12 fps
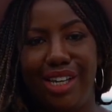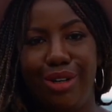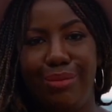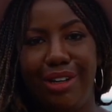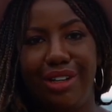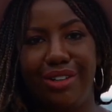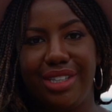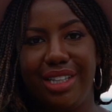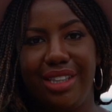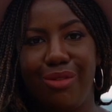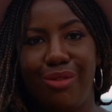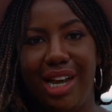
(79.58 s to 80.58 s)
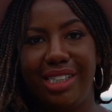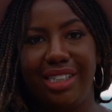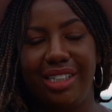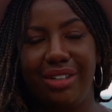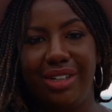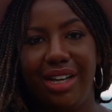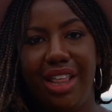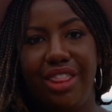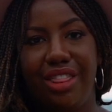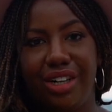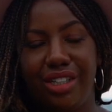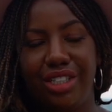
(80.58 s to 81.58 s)
you'd be using the Rescue
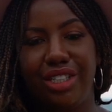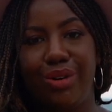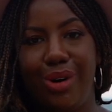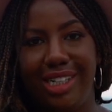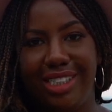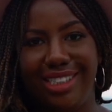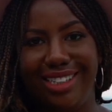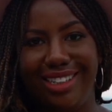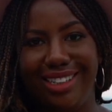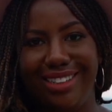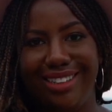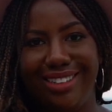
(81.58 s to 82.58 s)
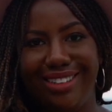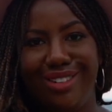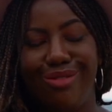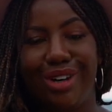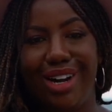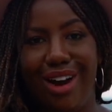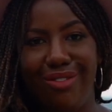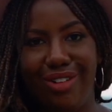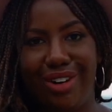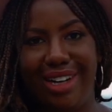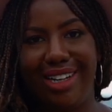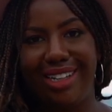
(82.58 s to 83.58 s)
Thirst-Quenching
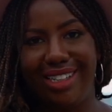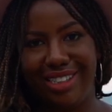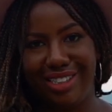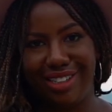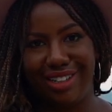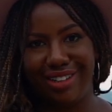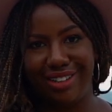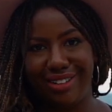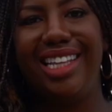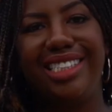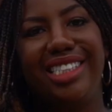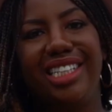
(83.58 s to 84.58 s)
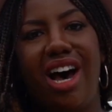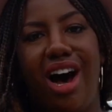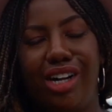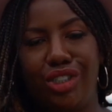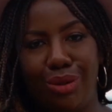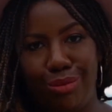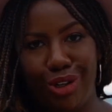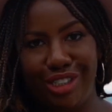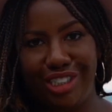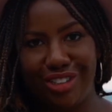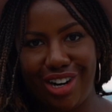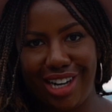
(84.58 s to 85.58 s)
Recovery Conditioner. This is the ultra
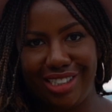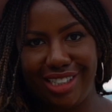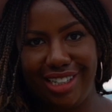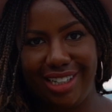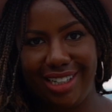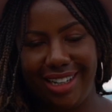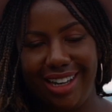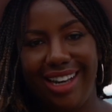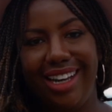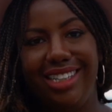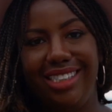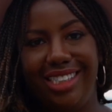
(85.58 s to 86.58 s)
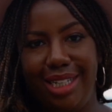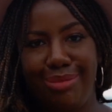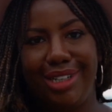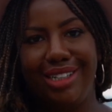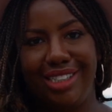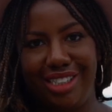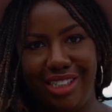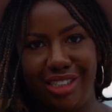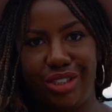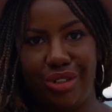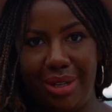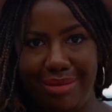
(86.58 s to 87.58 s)
moisturizing deep conditioning
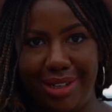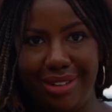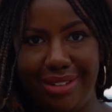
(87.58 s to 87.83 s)
treatment.